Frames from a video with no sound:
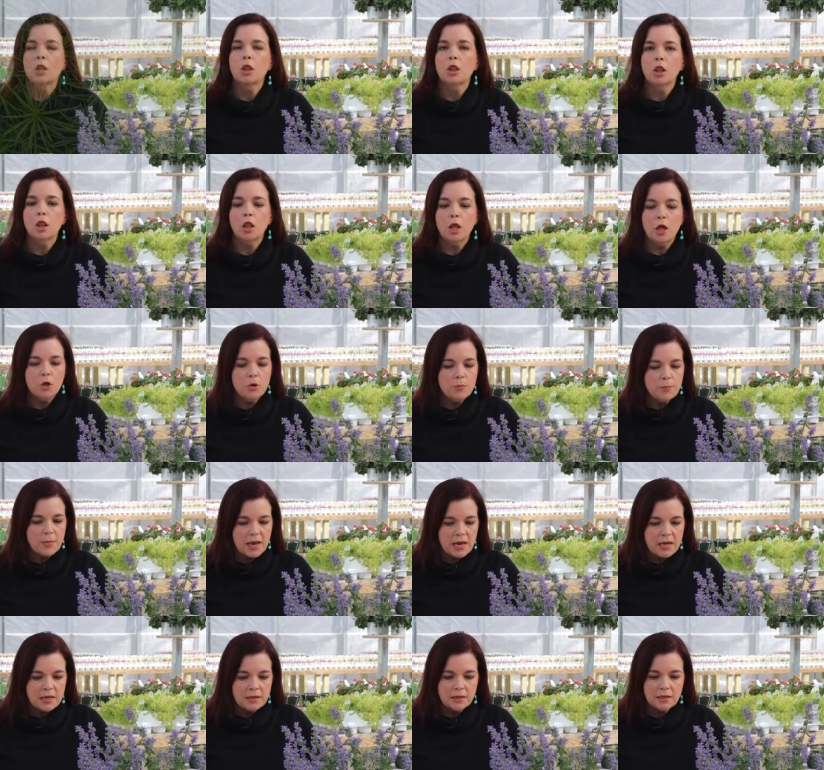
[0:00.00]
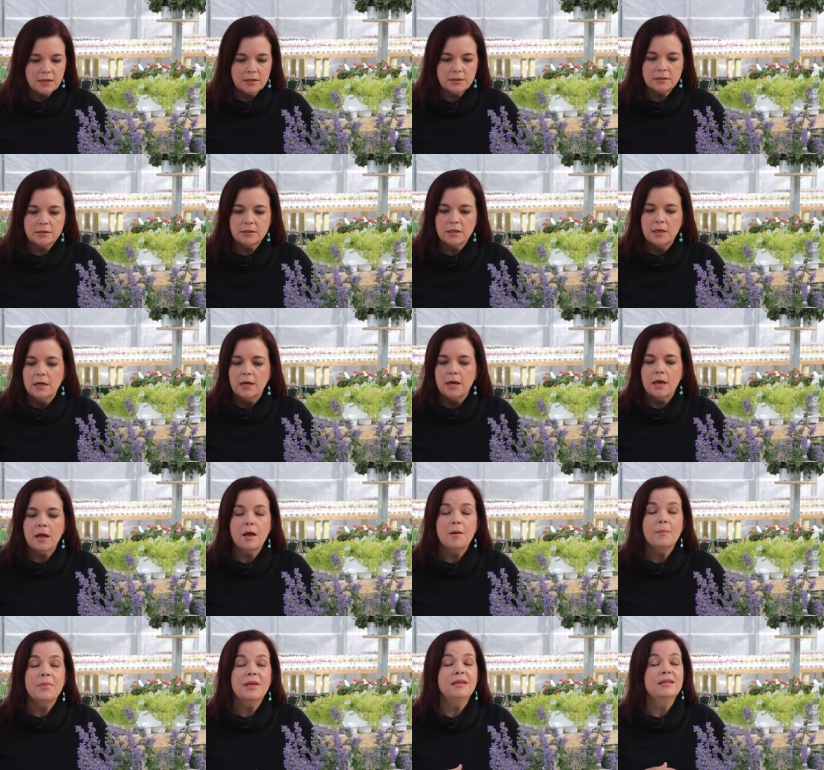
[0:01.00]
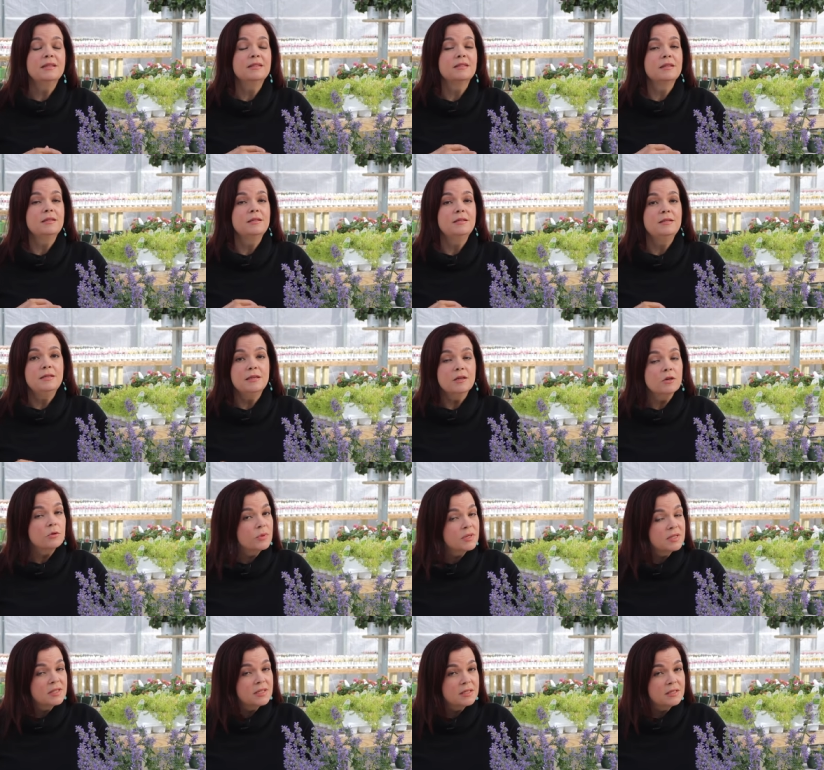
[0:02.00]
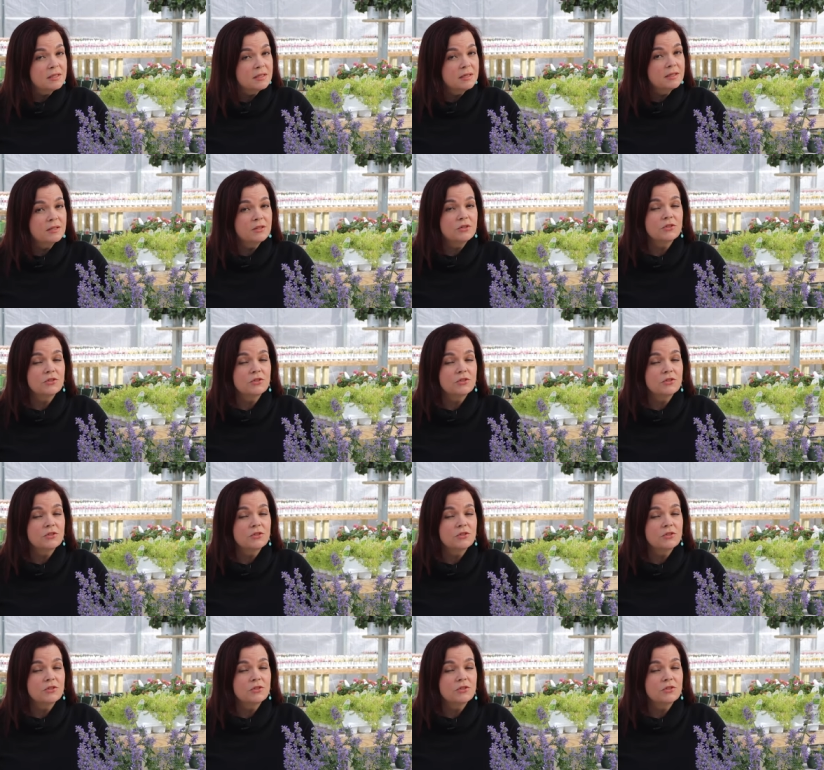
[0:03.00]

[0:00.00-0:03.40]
low maintenance. Um, it is deer resistant,